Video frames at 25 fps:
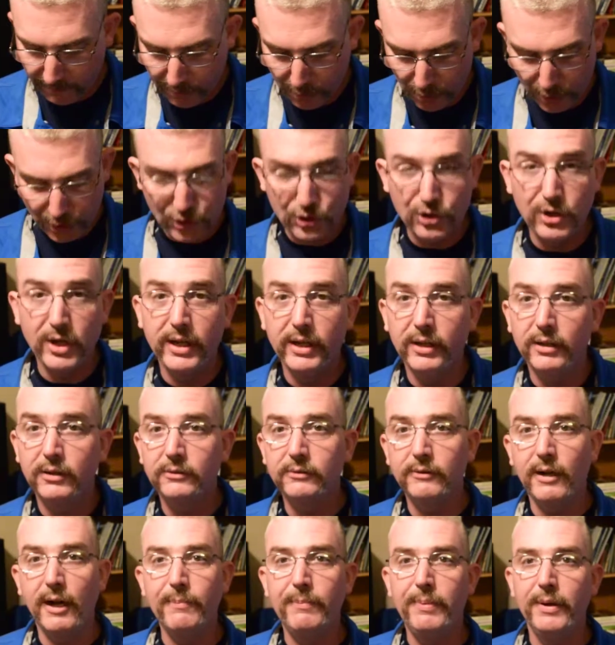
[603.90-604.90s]
Bushnell
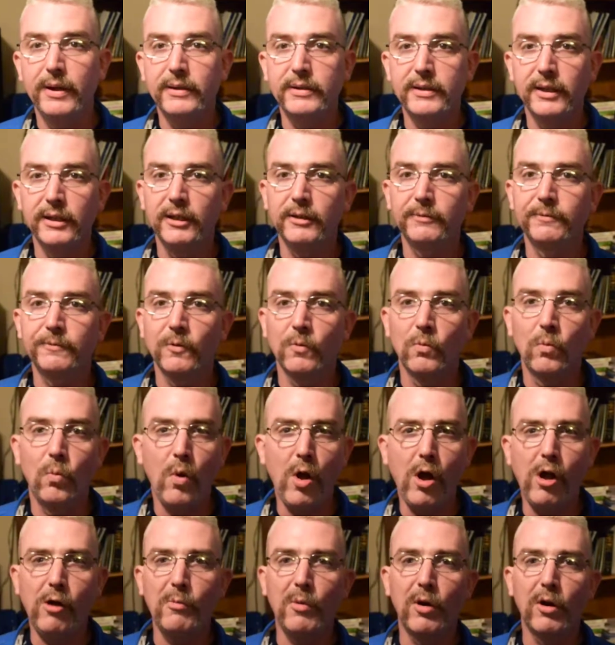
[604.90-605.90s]
I picked up from
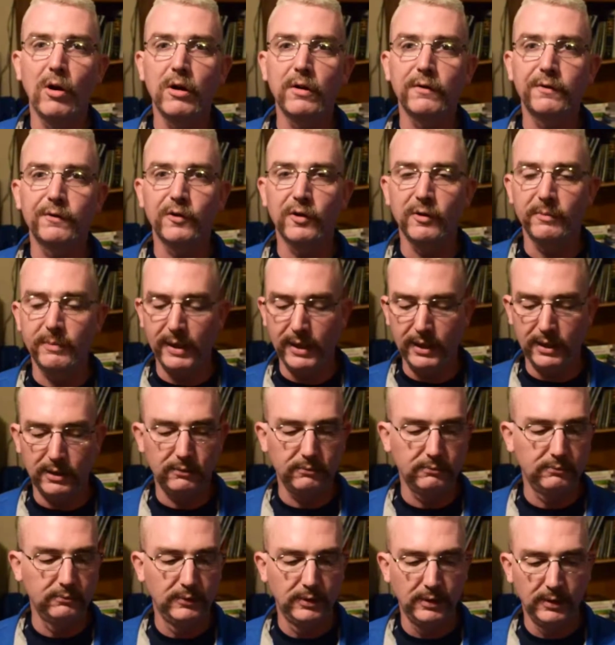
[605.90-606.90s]
Walmart for about,
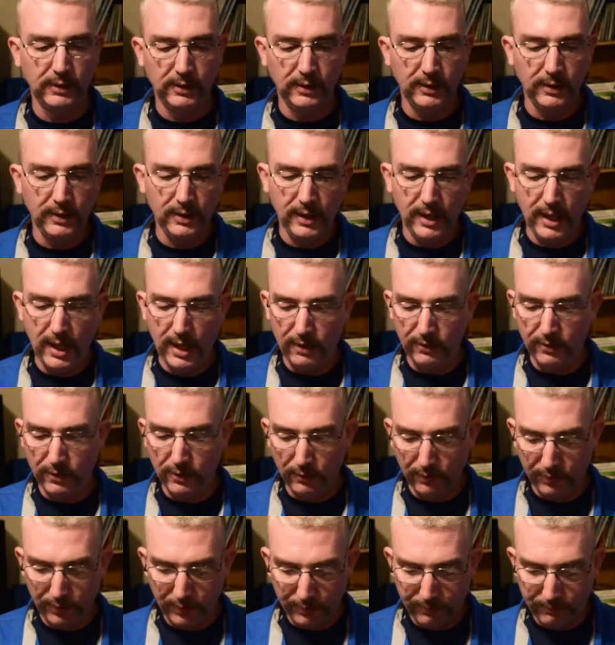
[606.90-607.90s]
I don't know,
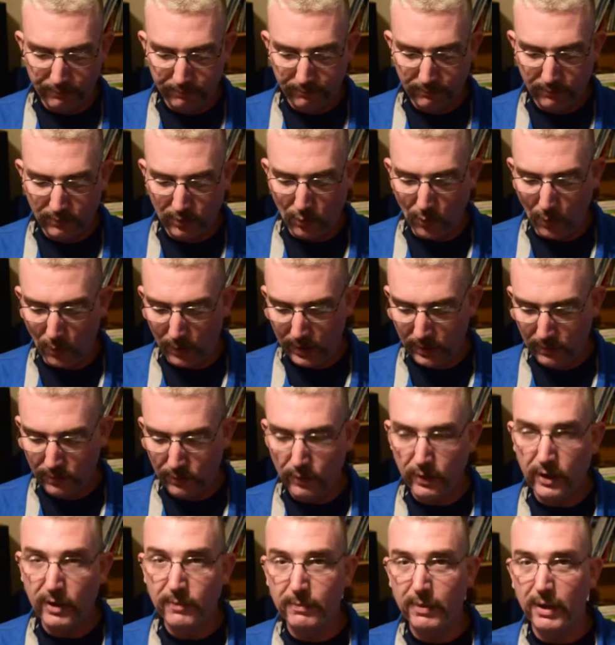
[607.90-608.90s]
20,
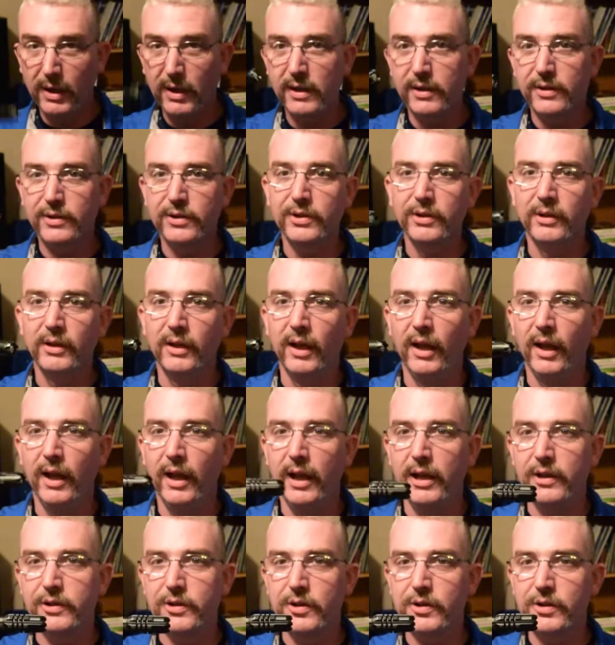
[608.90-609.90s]
30 bucks.
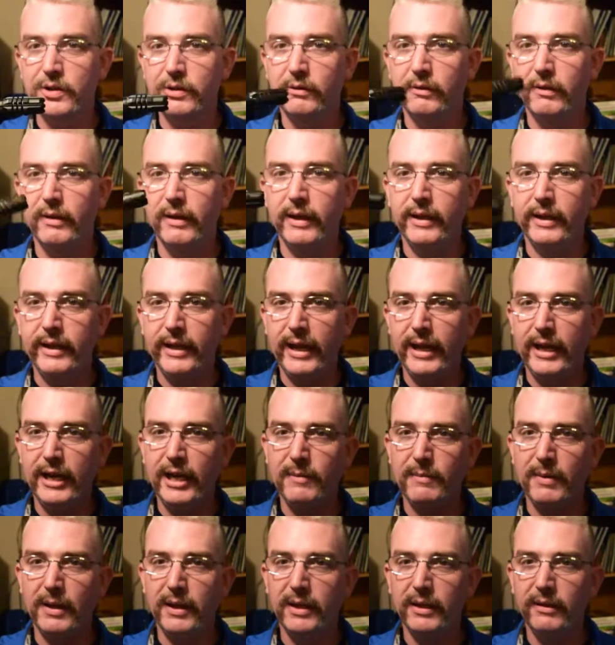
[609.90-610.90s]
It's just a little itty
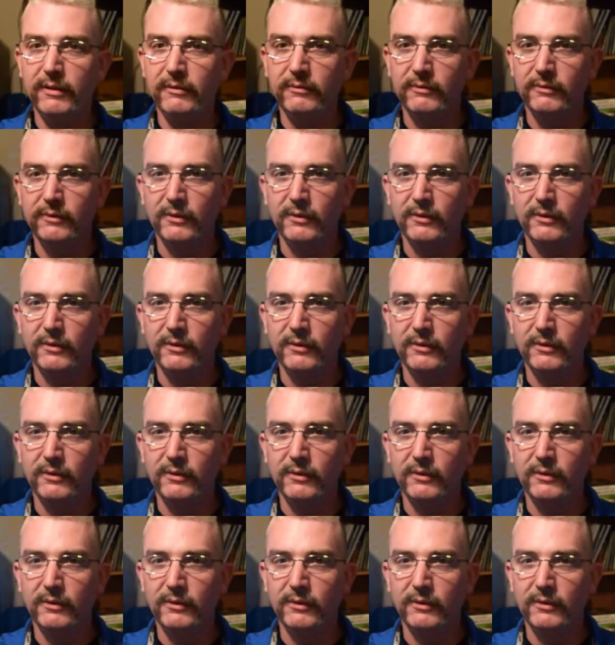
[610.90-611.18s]
bitty.